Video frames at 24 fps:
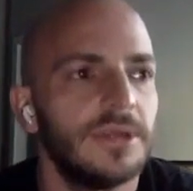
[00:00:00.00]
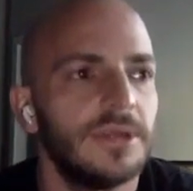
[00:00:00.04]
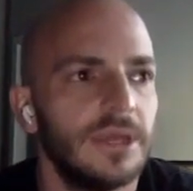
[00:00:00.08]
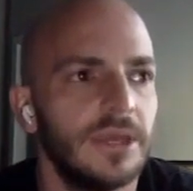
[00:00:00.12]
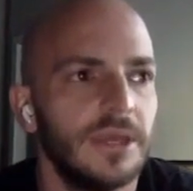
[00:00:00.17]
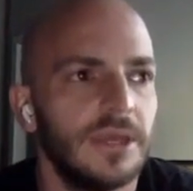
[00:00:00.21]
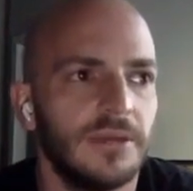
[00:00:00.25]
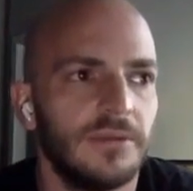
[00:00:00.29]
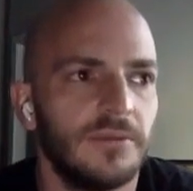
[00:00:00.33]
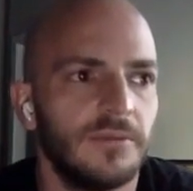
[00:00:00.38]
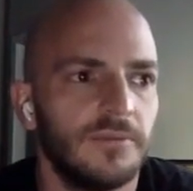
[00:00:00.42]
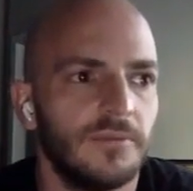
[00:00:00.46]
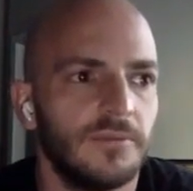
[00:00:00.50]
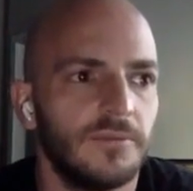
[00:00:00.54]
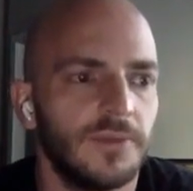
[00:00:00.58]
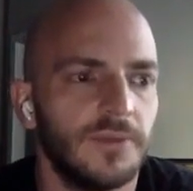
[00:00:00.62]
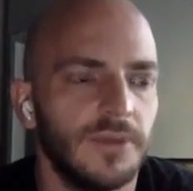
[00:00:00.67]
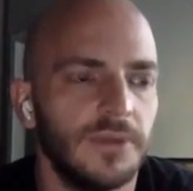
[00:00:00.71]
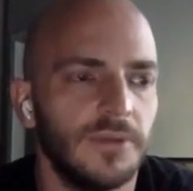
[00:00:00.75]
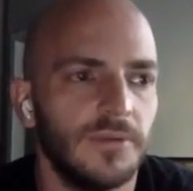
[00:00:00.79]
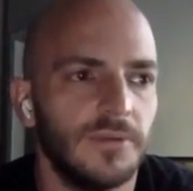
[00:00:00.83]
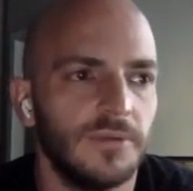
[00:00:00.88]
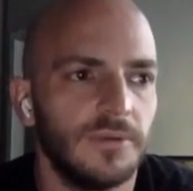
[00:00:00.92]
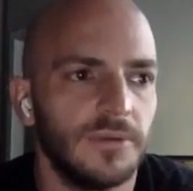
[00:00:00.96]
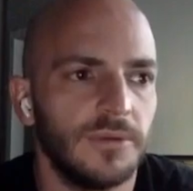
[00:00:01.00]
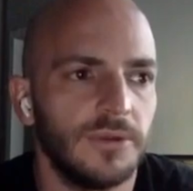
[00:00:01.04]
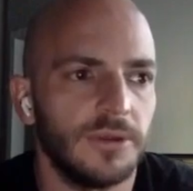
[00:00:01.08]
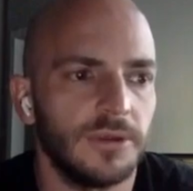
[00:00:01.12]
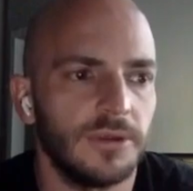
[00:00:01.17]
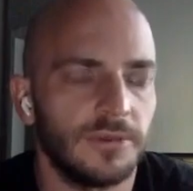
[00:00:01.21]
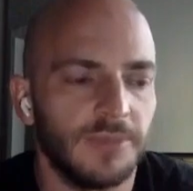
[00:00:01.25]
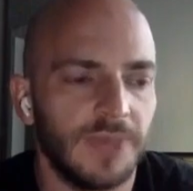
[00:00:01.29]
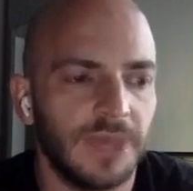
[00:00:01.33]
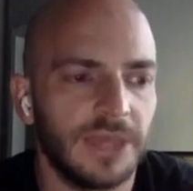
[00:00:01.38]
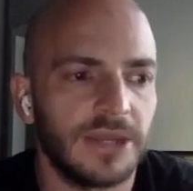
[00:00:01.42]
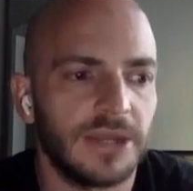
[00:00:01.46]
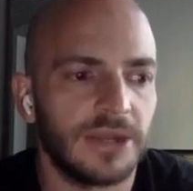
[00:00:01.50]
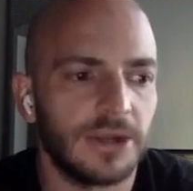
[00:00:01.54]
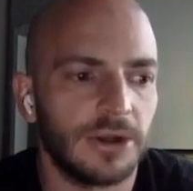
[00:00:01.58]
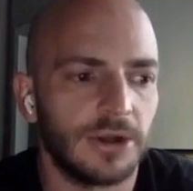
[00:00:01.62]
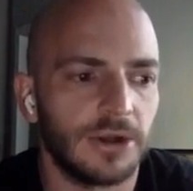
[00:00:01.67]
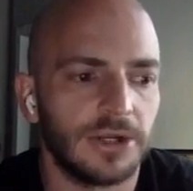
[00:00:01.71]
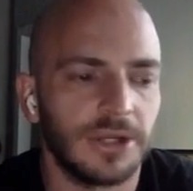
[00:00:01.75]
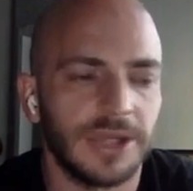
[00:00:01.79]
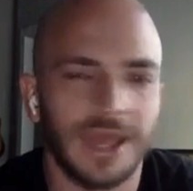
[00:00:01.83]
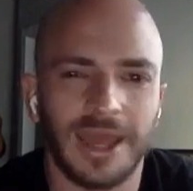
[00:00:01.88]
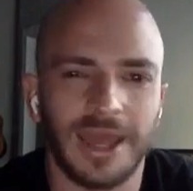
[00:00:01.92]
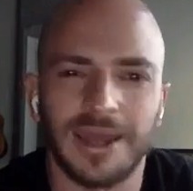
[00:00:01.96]
And we, you know, the band had
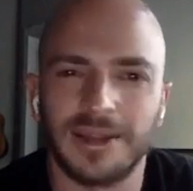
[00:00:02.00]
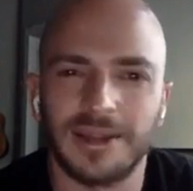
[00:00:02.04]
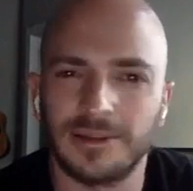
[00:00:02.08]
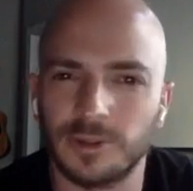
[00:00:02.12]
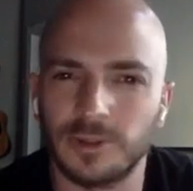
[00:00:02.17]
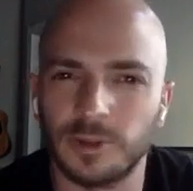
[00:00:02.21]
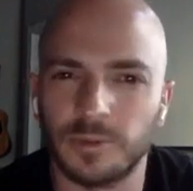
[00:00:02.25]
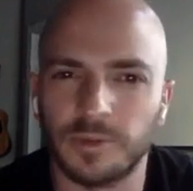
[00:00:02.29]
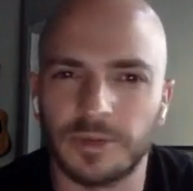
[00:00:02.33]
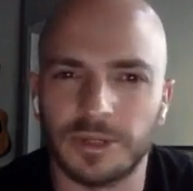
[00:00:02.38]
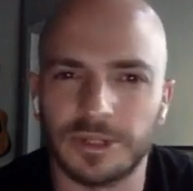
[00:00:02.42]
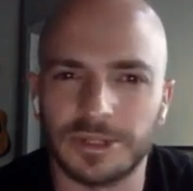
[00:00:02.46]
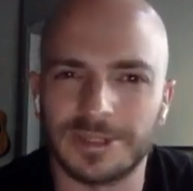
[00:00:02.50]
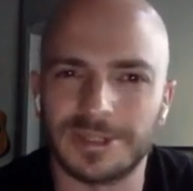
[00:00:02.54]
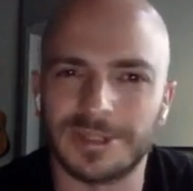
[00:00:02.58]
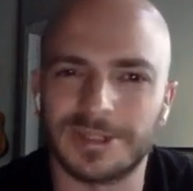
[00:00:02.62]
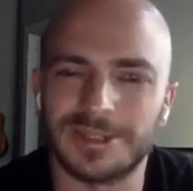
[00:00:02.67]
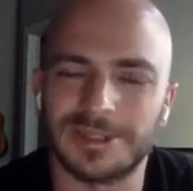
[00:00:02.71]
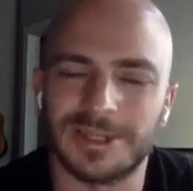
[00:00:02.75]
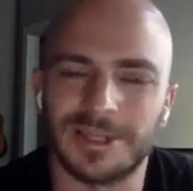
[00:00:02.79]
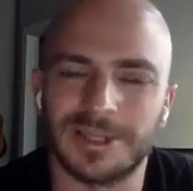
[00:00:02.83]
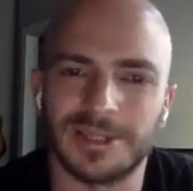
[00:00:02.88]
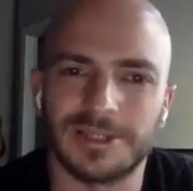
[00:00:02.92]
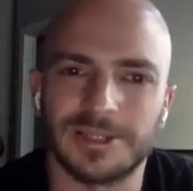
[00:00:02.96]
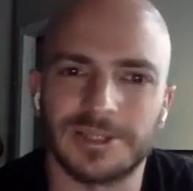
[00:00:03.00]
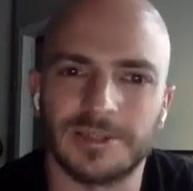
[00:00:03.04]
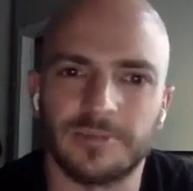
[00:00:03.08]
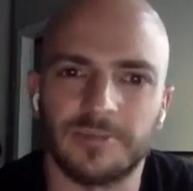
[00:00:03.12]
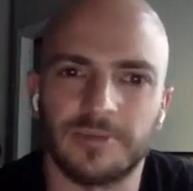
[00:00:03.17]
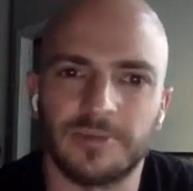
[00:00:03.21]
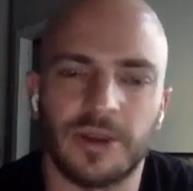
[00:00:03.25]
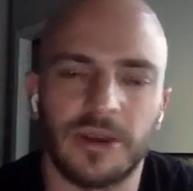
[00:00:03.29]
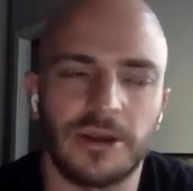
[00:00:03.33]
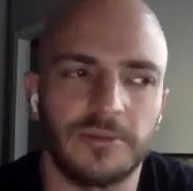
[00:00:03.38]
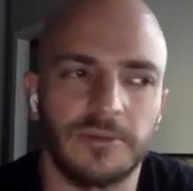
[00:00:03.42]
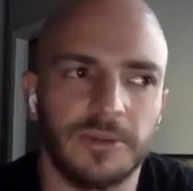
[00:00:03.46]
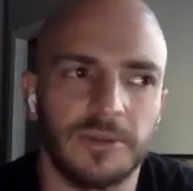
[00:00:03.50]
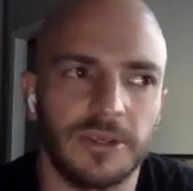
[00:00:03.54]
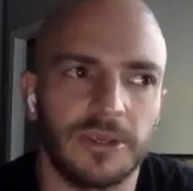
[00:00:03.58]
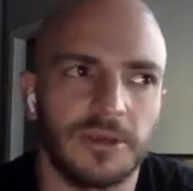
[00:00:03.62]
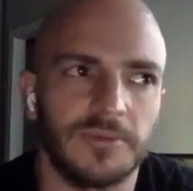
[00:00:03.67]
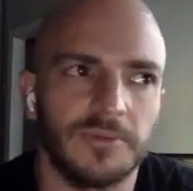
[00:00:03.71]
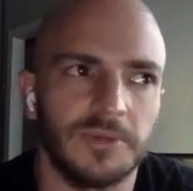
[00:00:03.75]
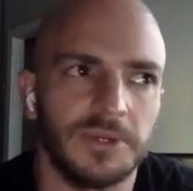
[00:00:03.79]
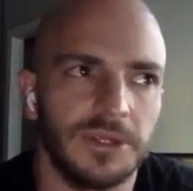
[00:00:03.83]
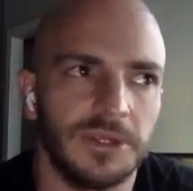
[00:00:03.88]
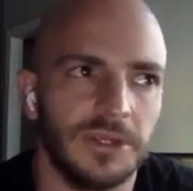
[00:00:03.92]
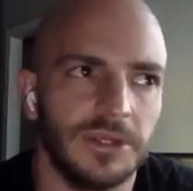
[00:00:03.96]
already had a little bit of success prior to me
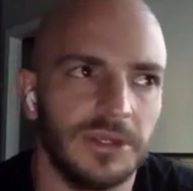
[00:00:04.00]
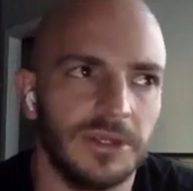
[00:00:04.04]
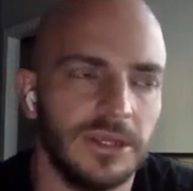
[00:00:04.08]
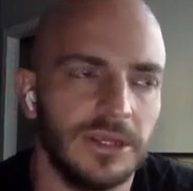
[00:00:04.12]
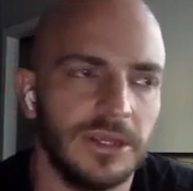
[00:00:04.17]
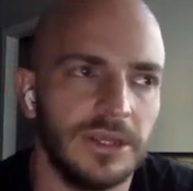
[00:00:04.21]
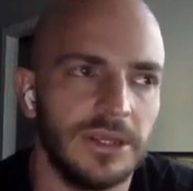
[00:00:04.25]
coming in.